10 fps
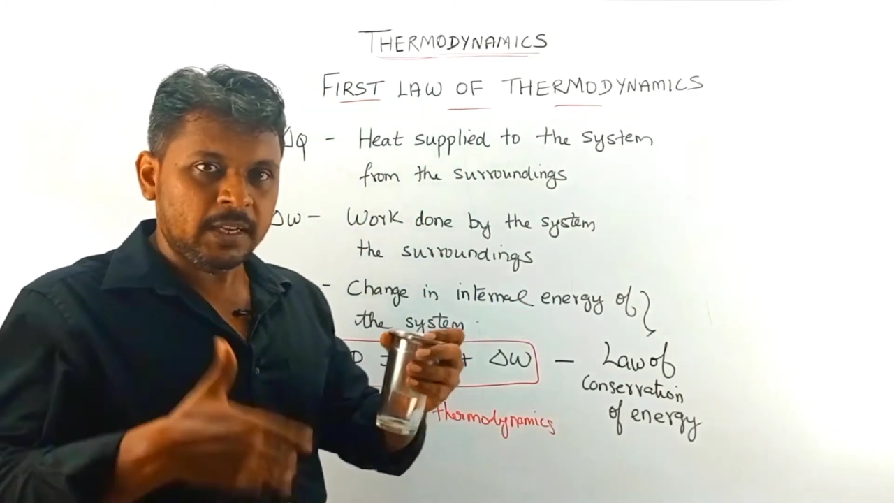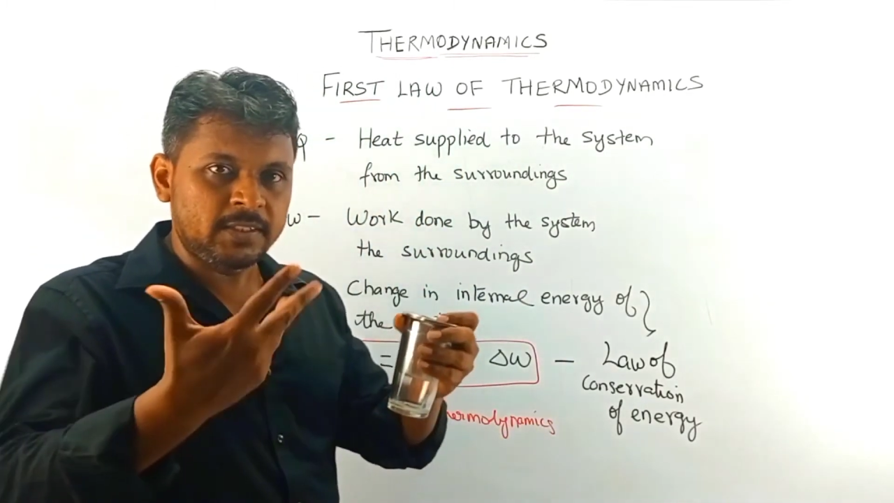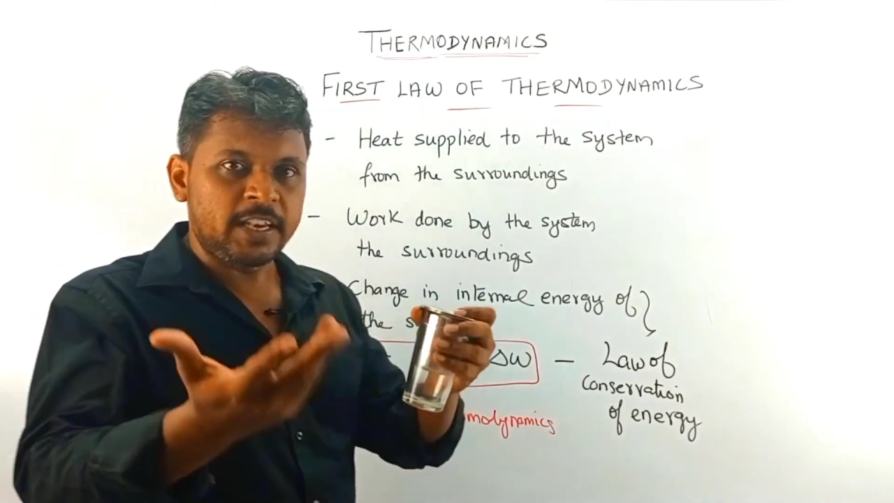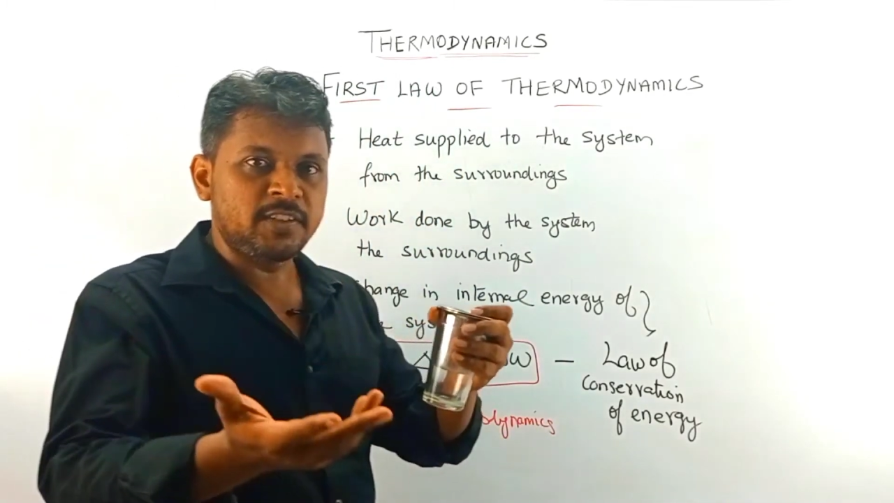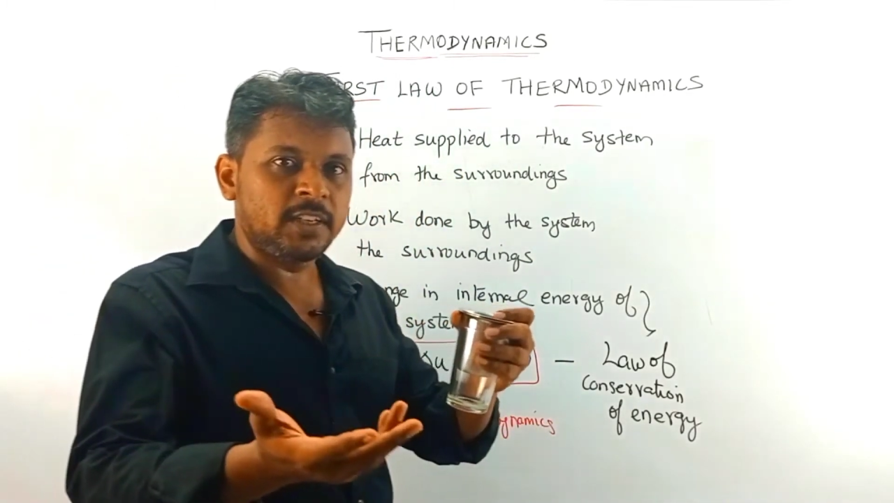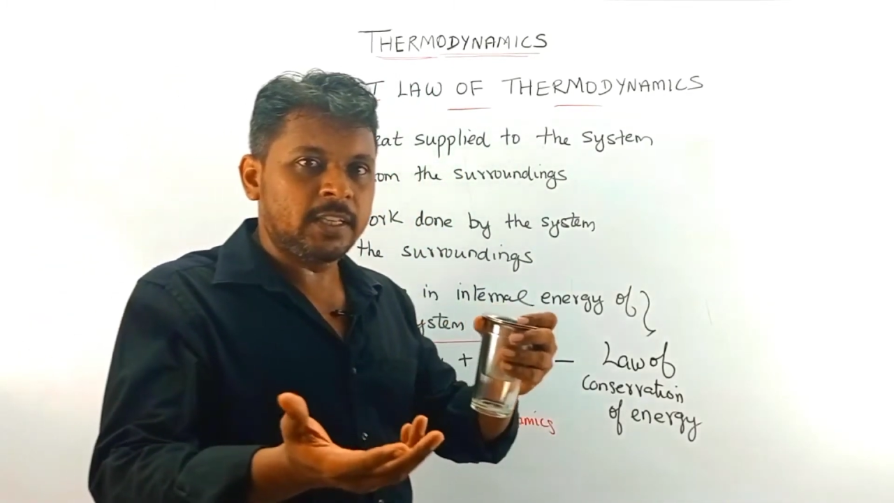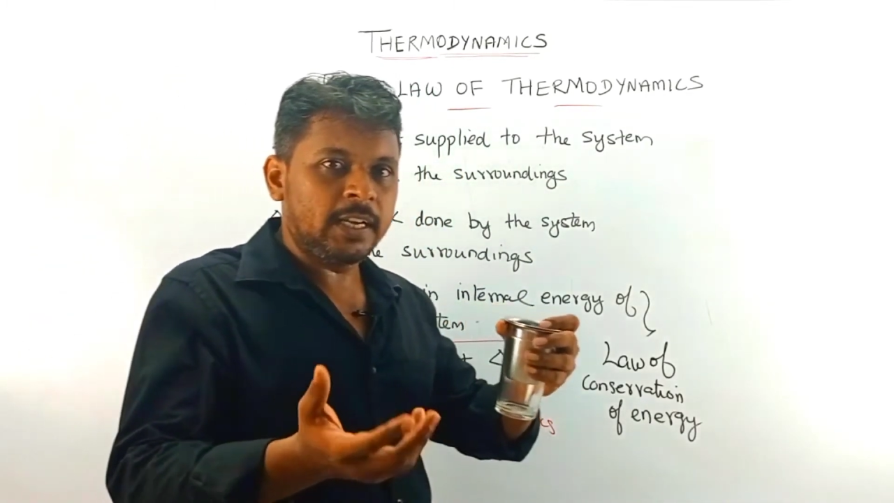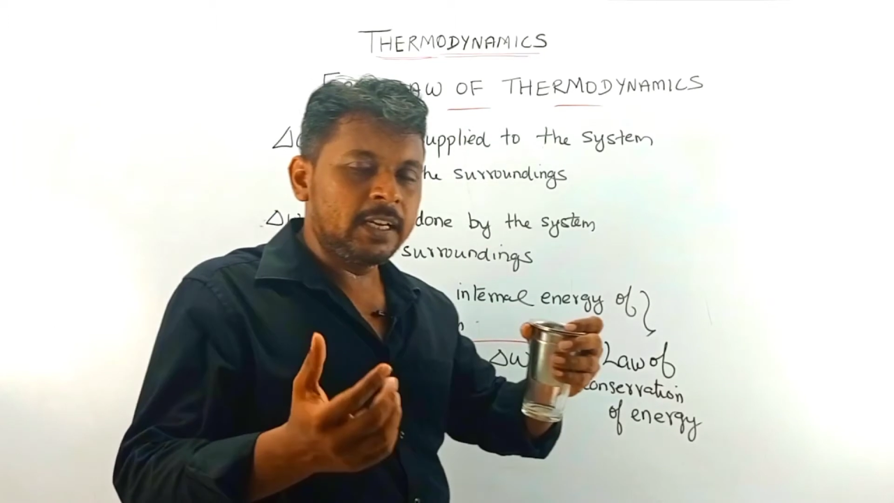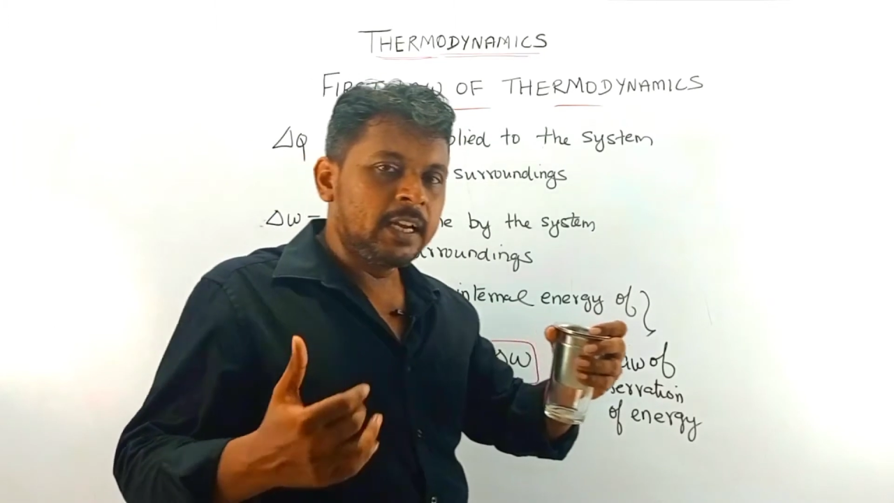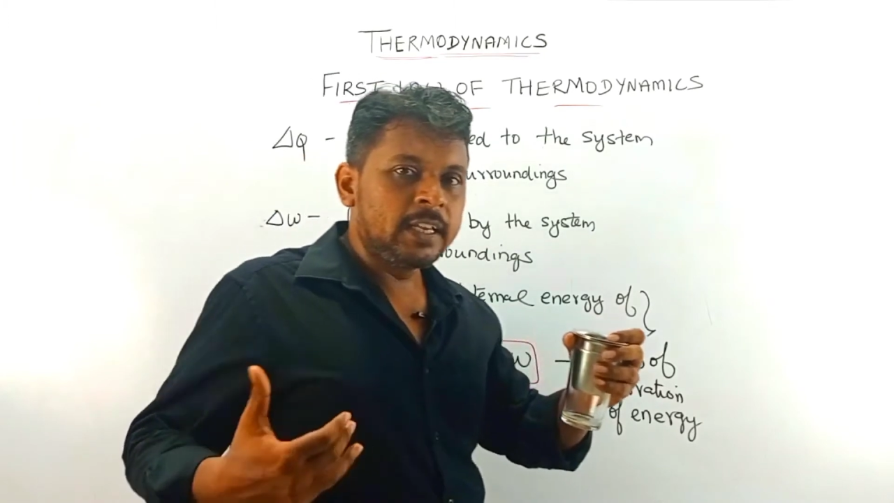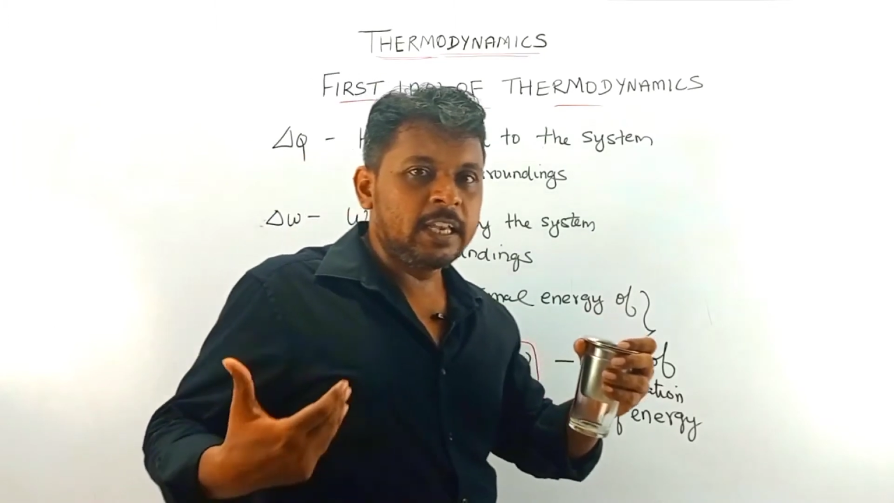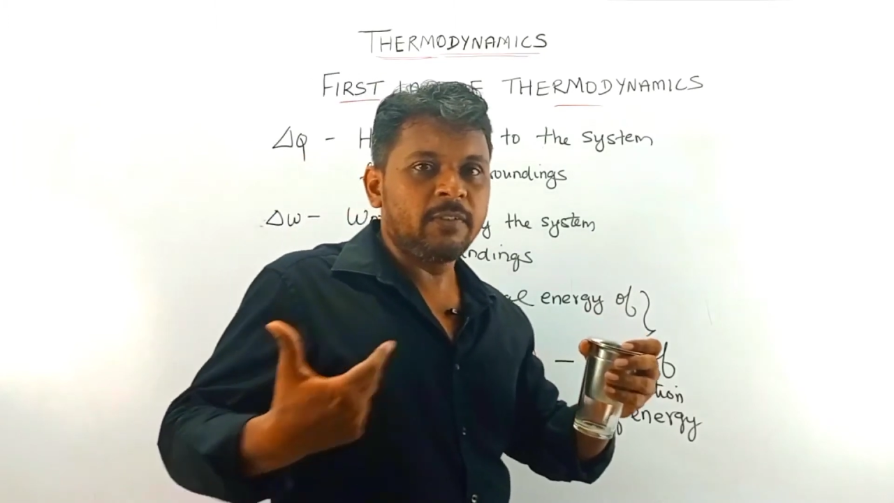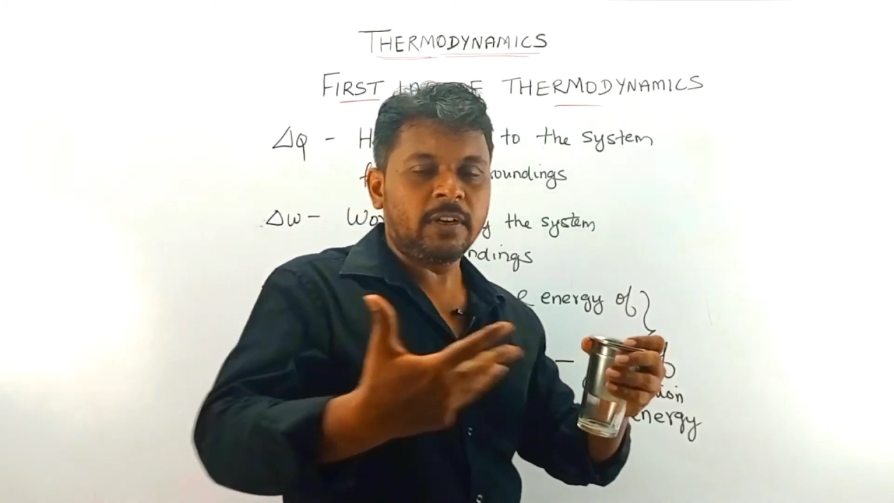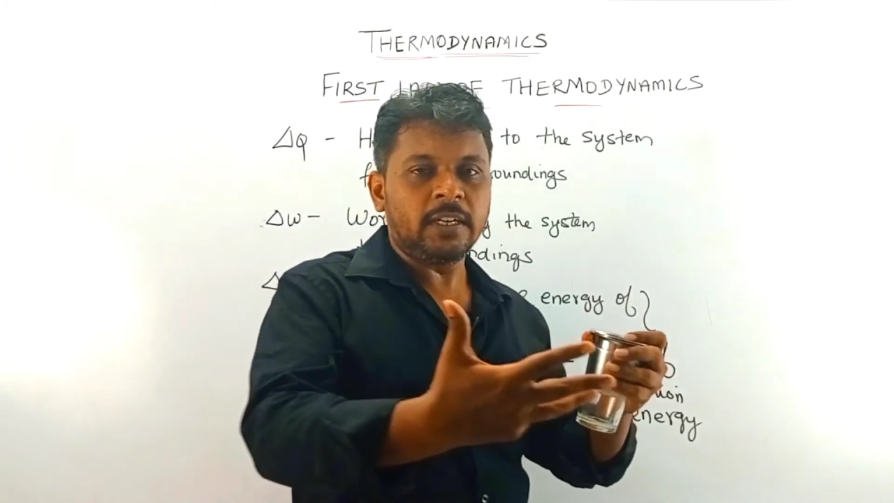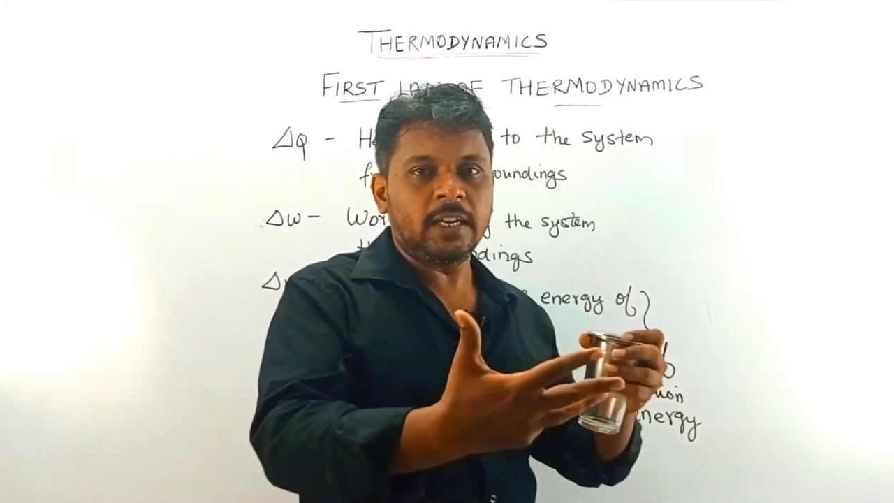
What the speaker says: changing the given